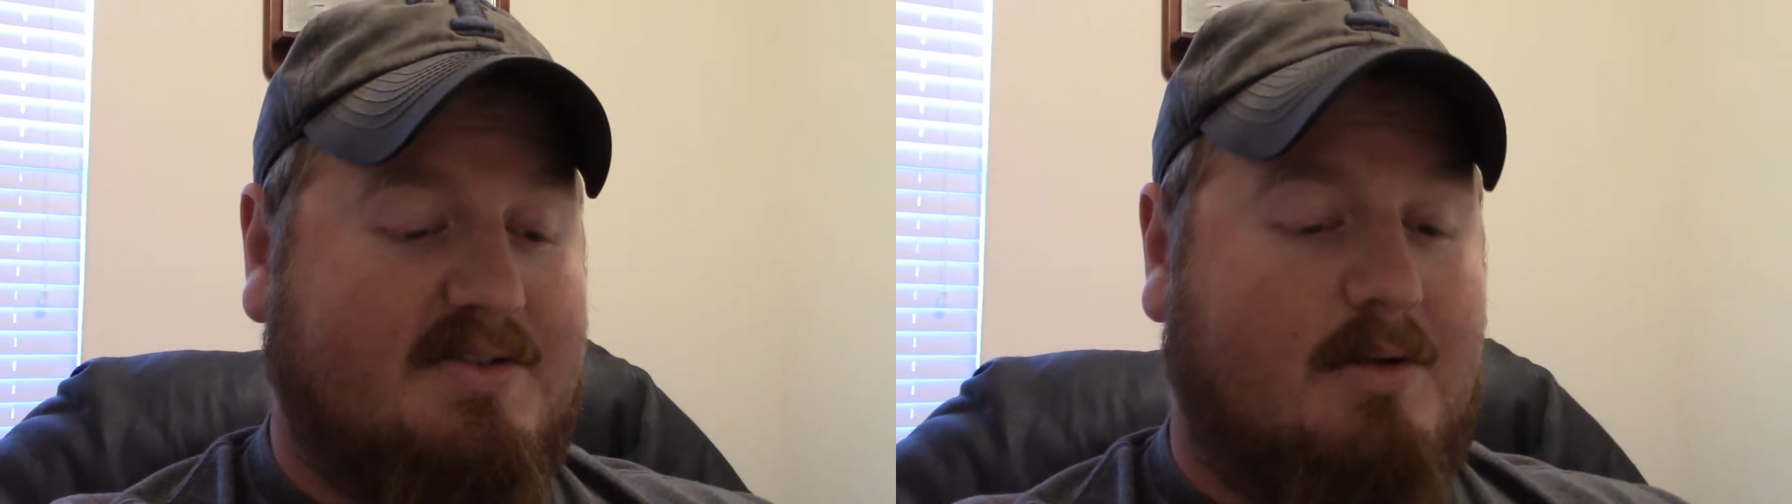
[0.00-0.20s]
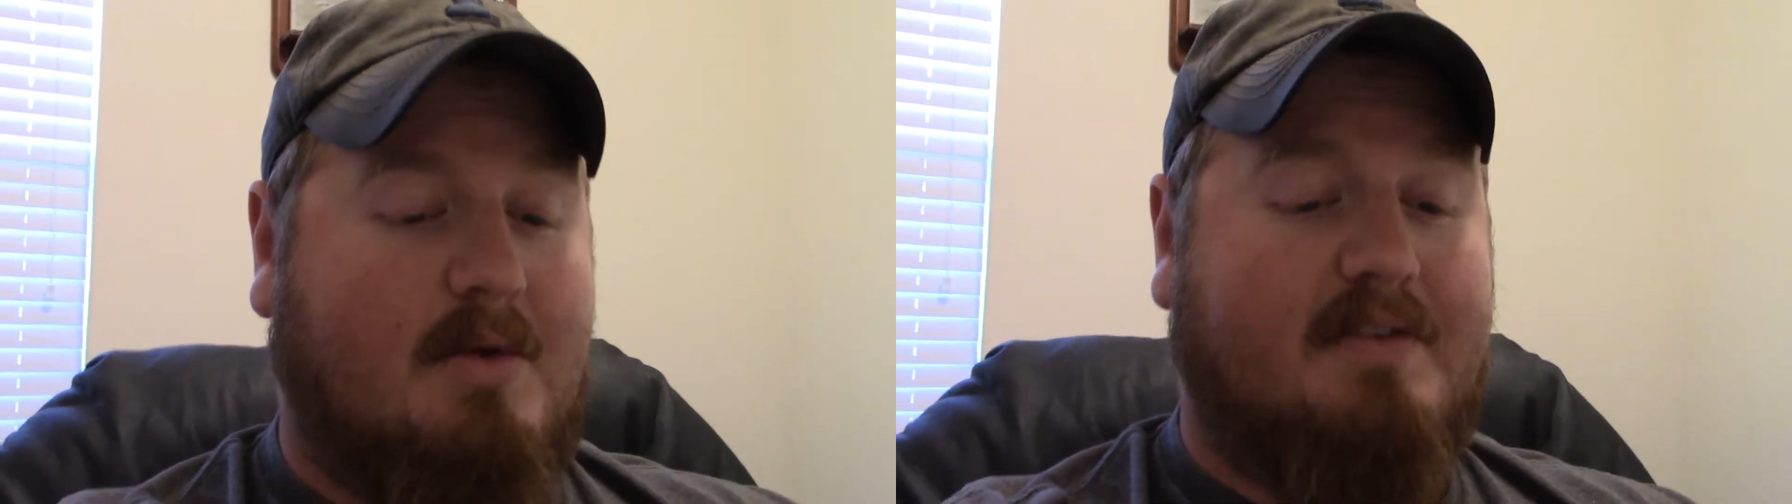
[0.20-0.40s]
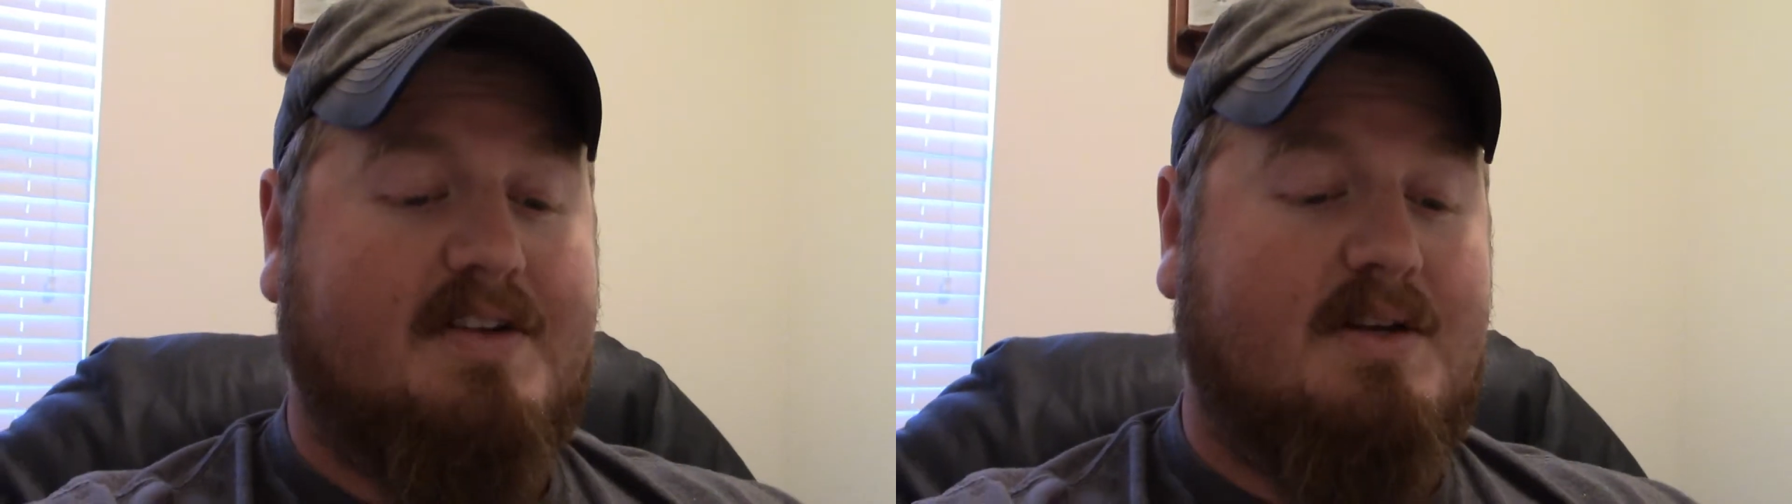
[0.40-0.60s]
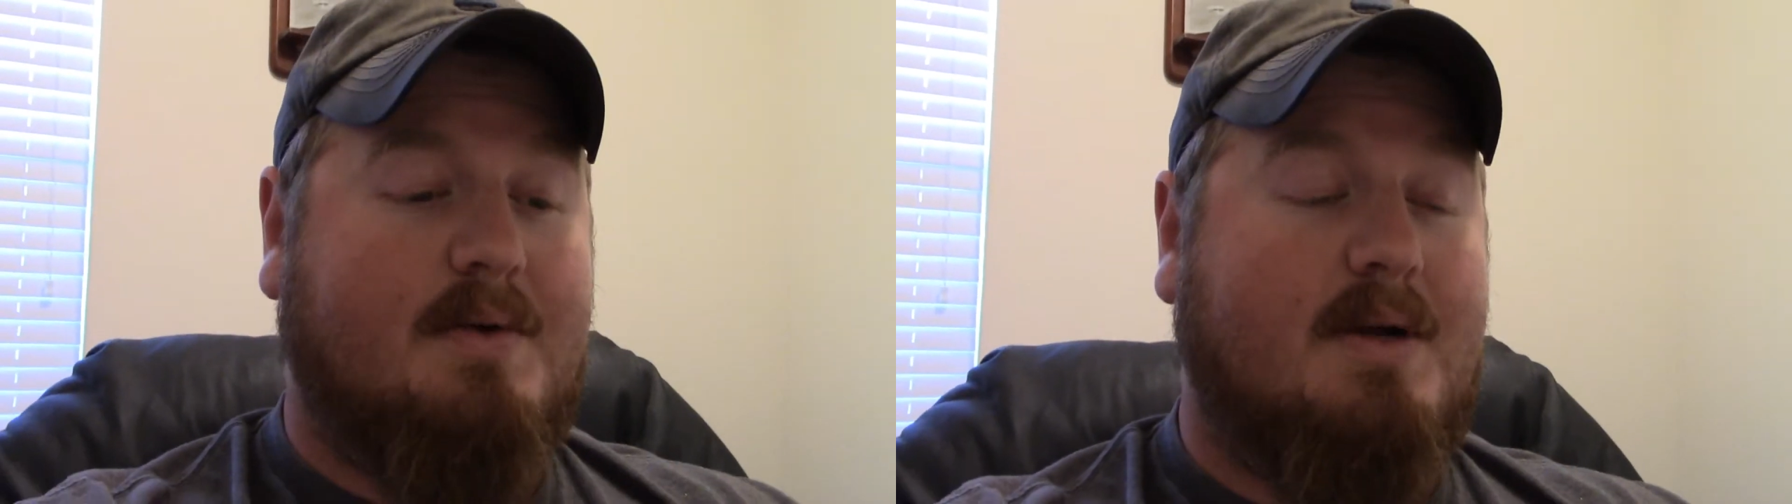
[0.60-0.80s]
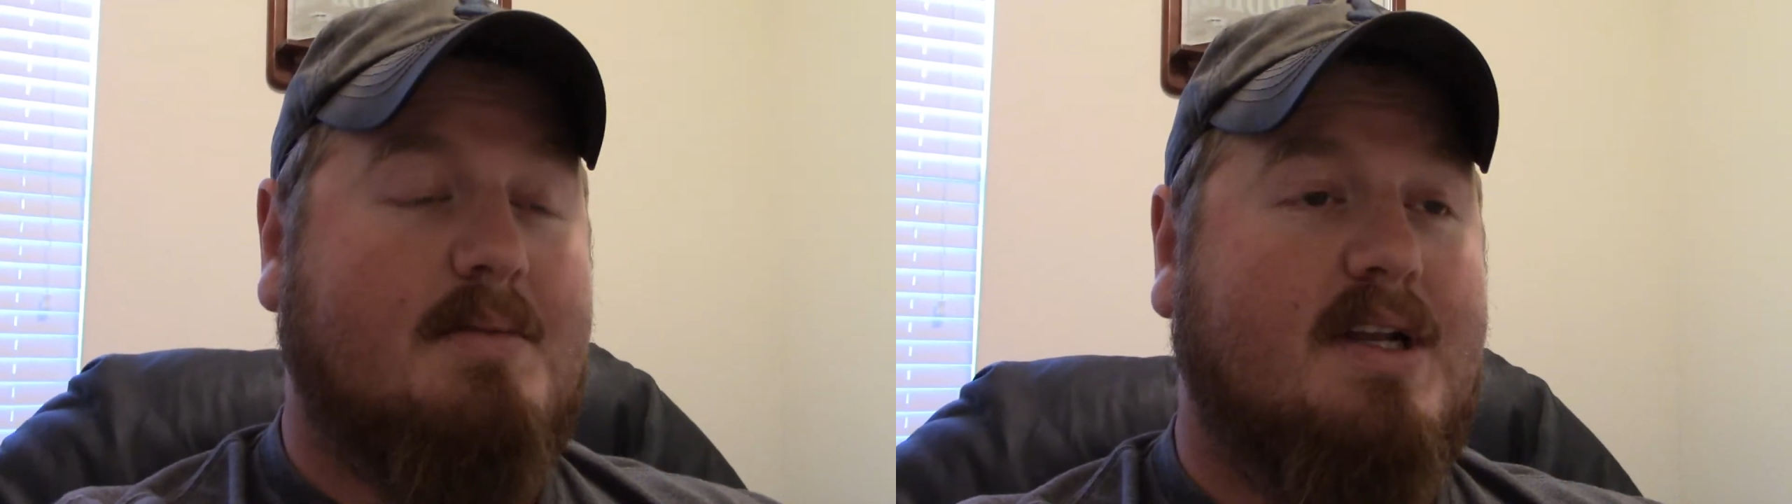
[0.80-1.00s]
so I'm off
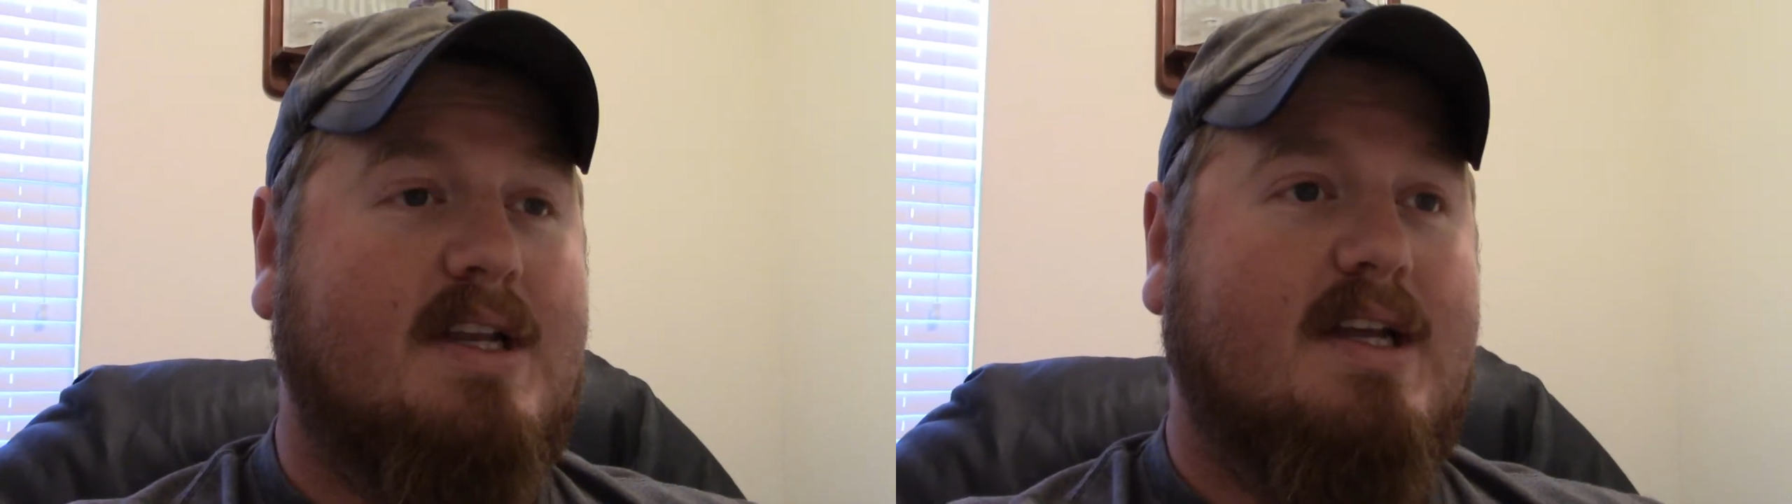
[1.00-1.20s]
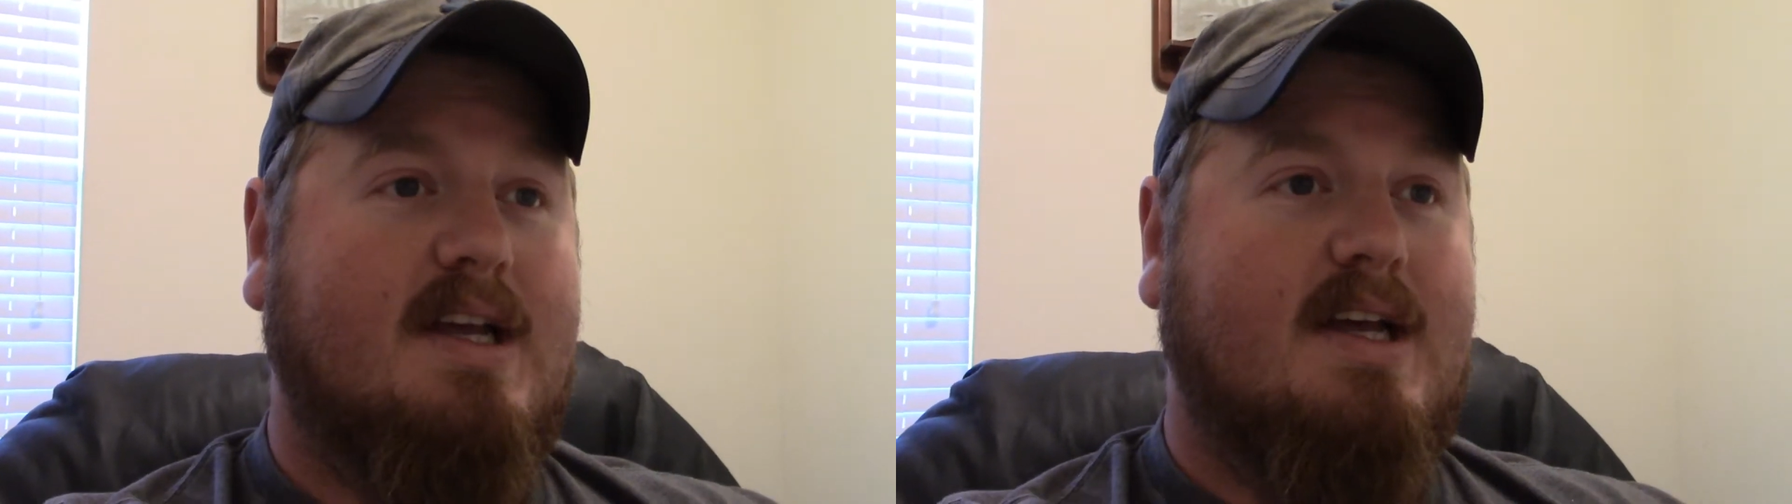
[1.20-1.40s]
anyway, but